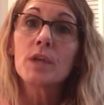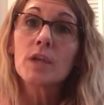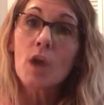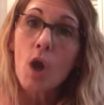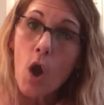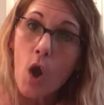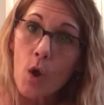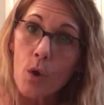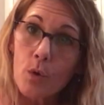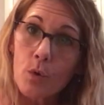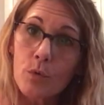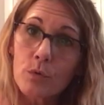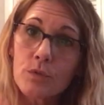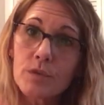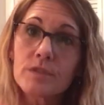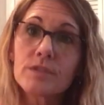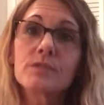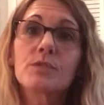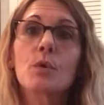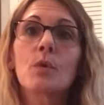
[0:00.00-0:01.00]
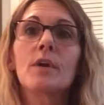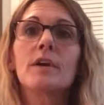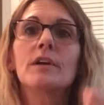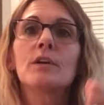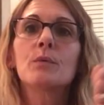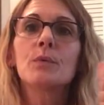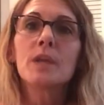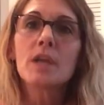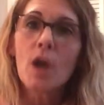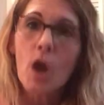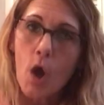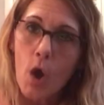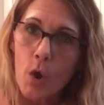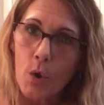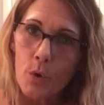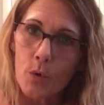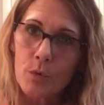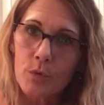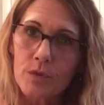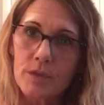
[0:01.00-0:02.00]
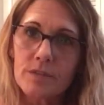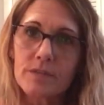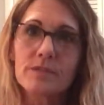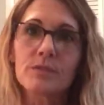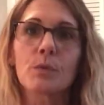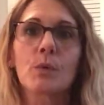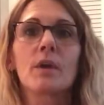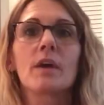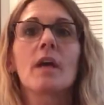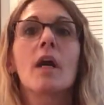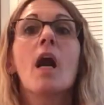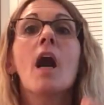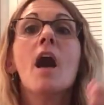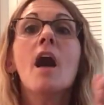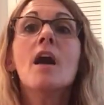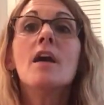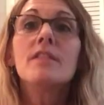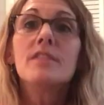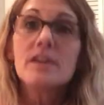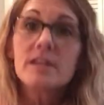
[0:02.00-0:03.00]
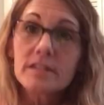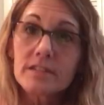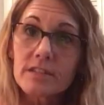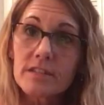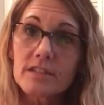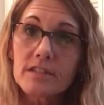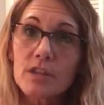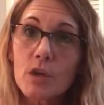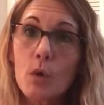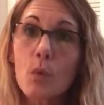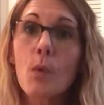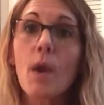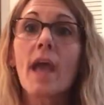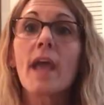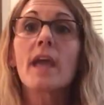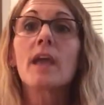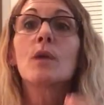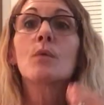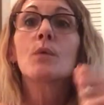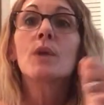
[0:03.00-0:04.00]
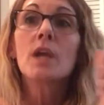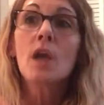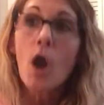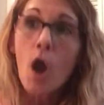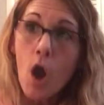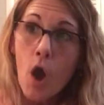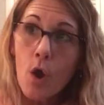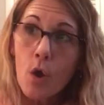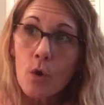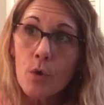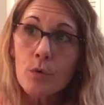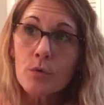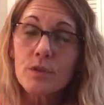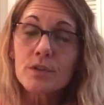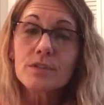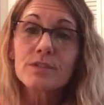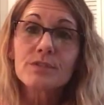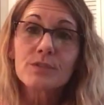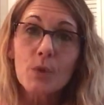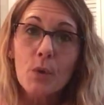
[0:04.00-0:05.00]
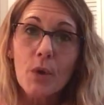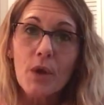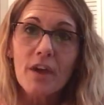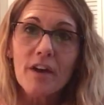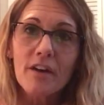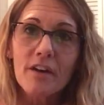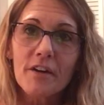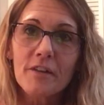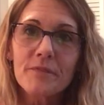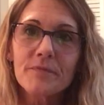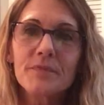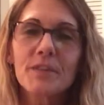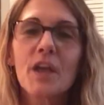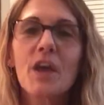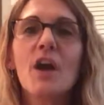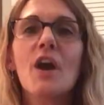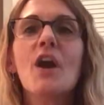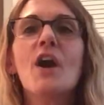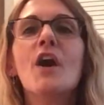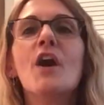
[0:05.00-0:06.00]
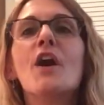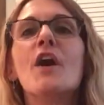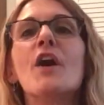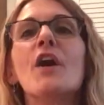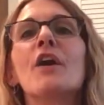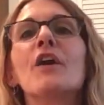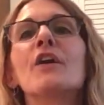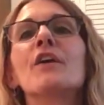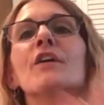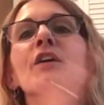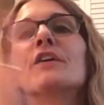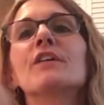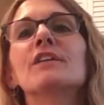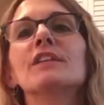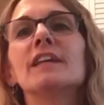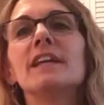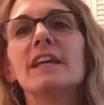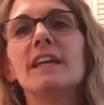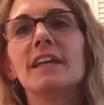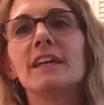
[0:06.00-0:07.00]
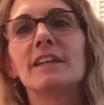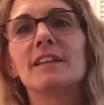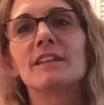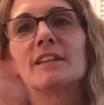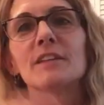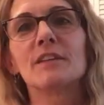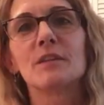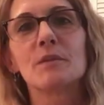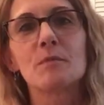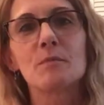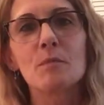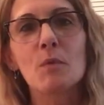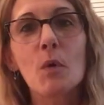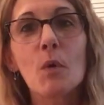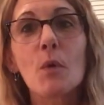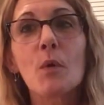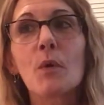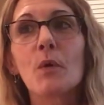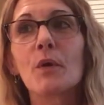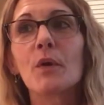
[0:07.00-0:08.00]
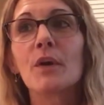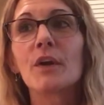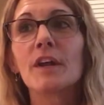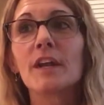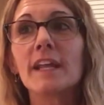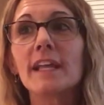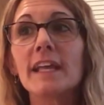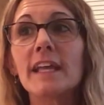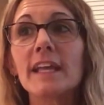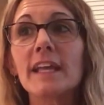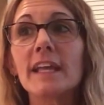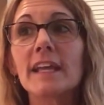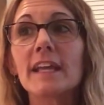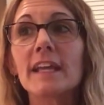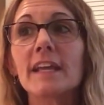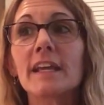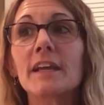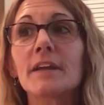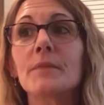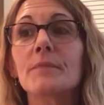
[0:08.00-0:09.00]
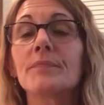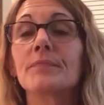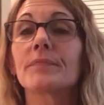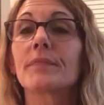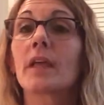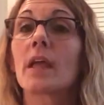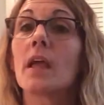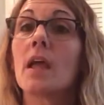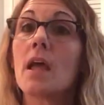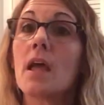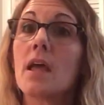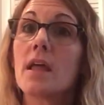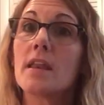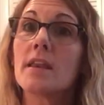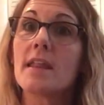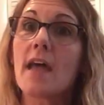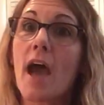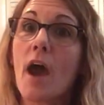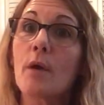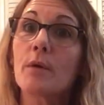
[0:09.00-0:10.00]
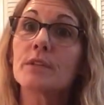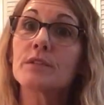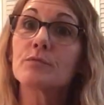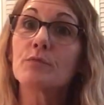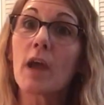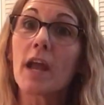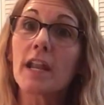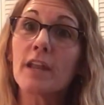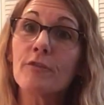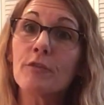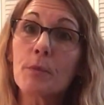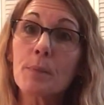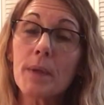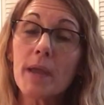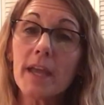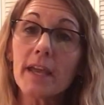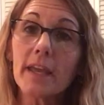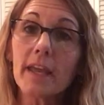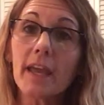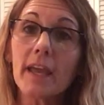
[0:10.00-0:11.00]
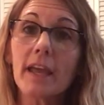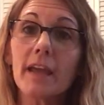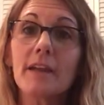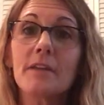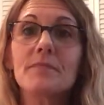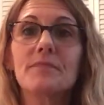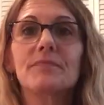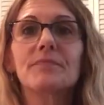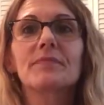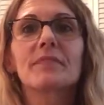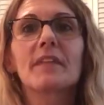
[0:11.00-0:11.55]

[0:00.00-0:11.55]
We hoe the soil. We hoe the soil. This is the way we hoe the soil, early in the morning. Now it's ready for picking.